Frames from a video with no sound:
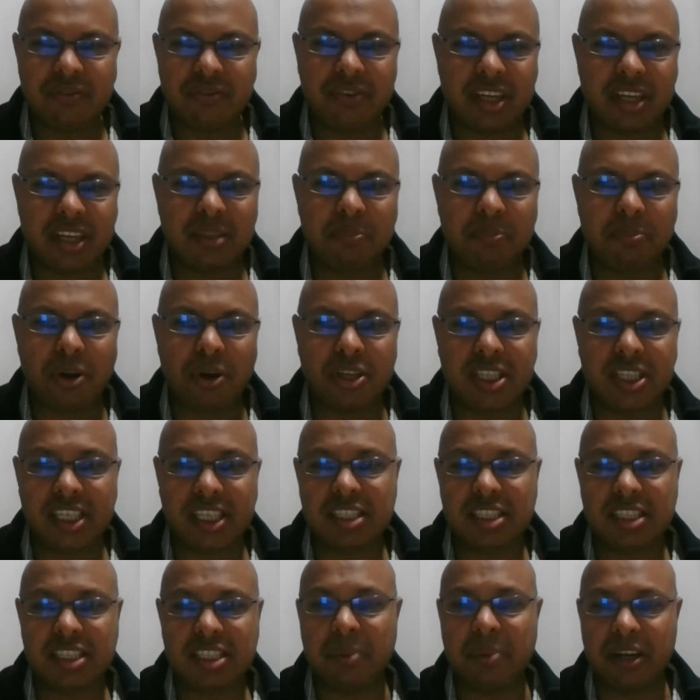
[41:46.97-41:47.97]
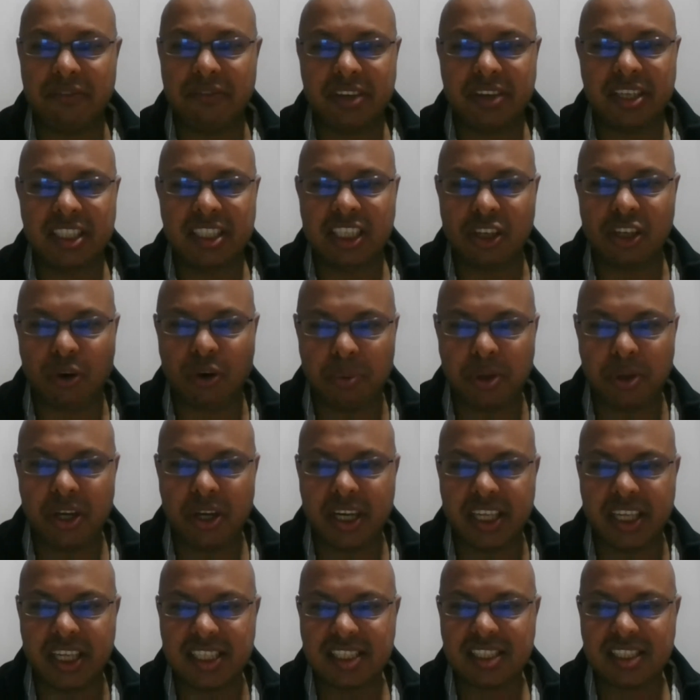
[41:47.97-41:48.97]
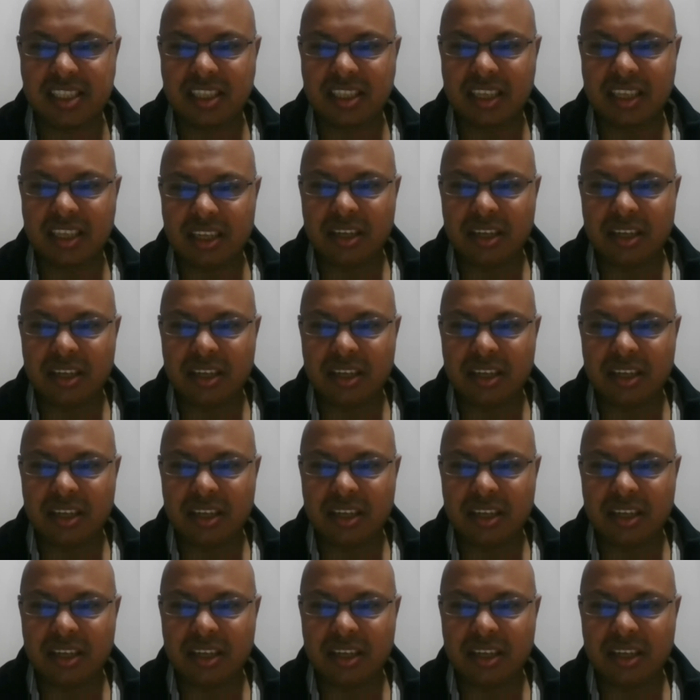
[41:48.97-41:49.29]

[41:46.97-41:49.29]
where the projects benefit the communities